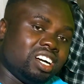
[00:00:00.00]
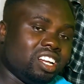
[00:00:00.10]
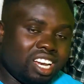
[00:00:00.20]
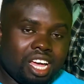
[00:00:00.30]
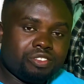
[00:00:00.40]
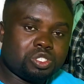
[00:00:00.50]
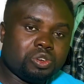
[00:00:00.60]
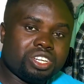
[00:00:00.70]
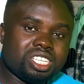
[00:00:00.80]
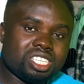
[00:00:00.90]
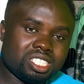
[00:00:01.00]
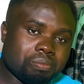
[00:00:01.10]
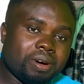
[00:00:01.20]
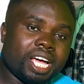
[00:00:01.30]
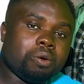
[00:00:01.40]
Life Stories
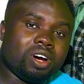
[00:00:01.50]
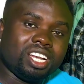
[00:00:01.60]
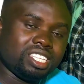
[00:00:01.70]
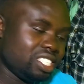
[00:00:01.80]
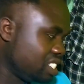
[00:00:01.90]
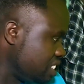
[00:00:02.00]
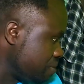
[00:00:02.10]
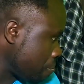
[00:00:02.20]
by Wallace.